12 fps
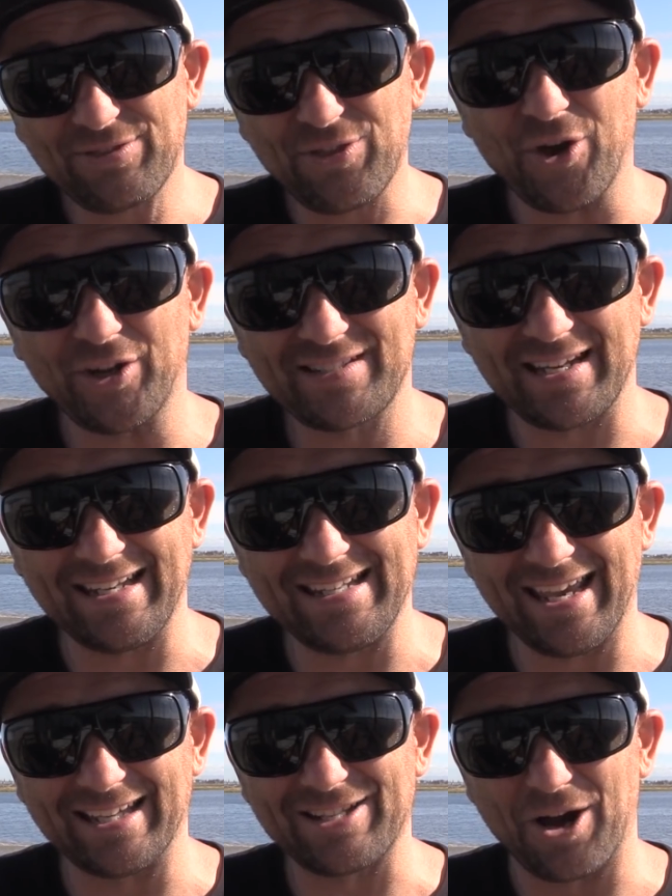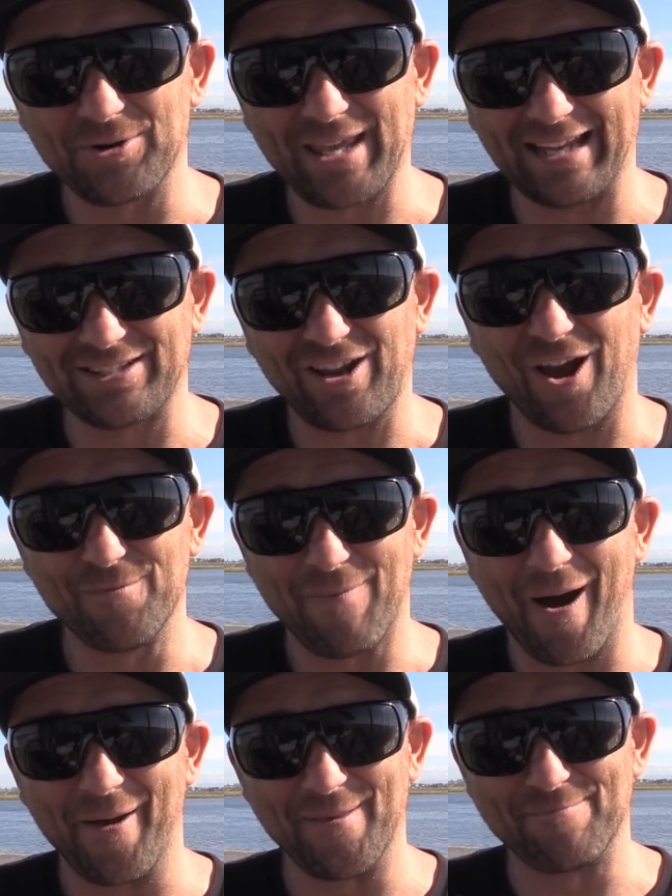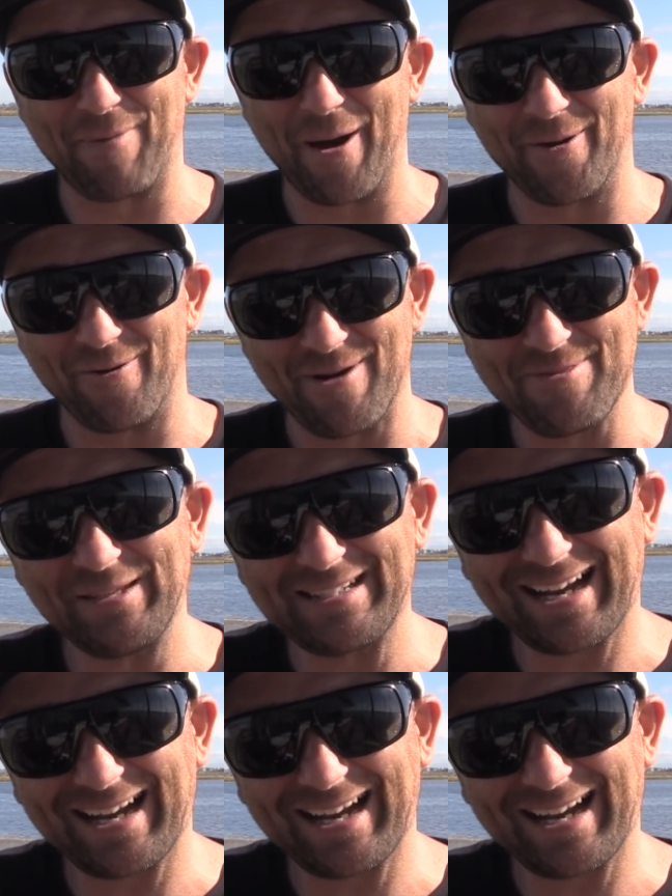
13 years old, getting towed behind the boat. And when this